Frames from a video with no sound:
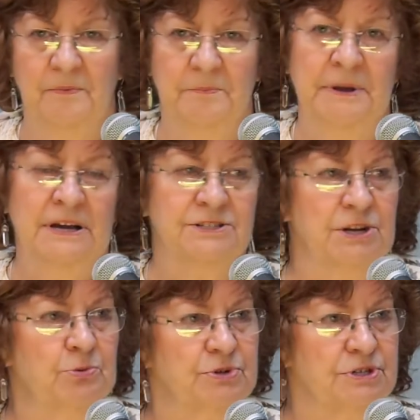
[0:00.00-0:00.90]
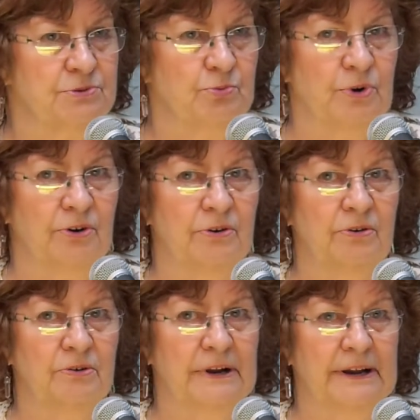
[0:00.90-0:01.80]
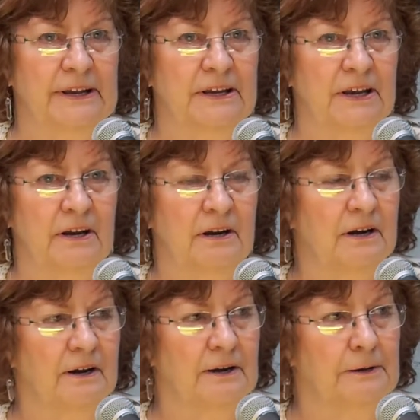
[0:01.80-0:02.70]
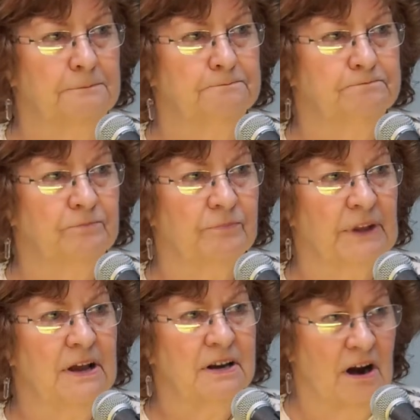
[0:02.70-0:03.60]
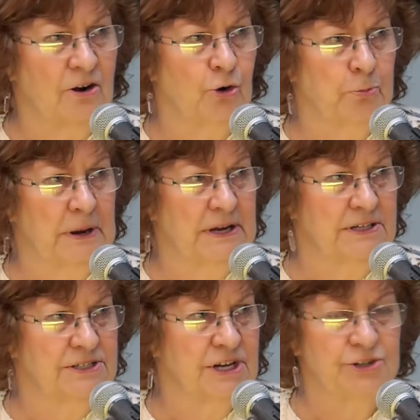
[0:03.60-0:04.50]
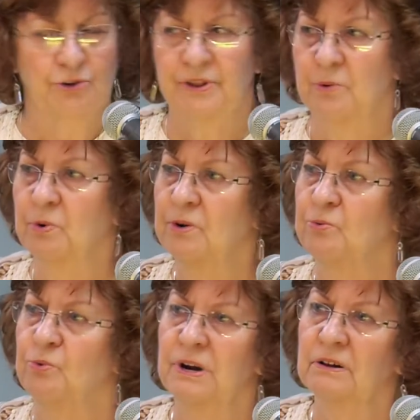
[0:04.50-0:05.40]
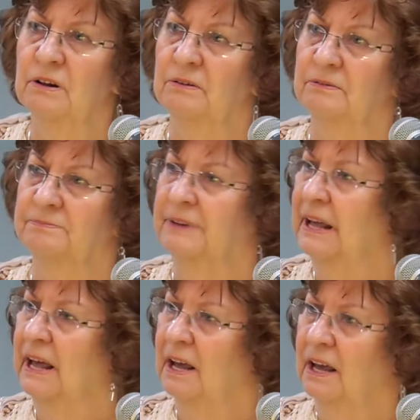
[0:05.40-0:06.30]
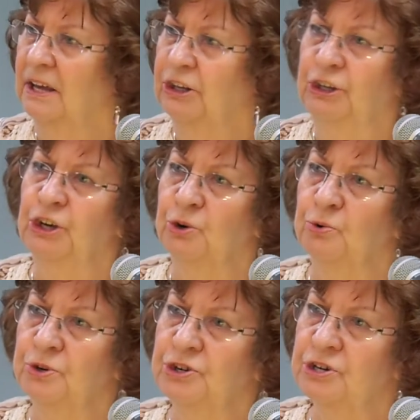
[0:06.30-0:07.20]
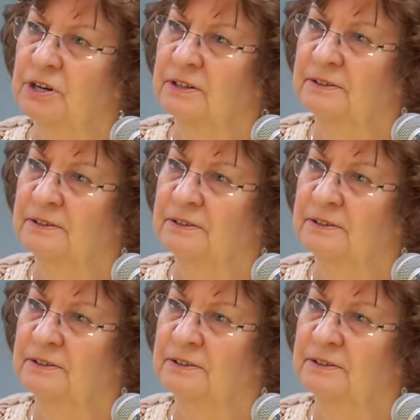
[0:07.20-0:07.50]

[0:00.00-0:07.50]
because they were like cargo planes, so they weren't real huge.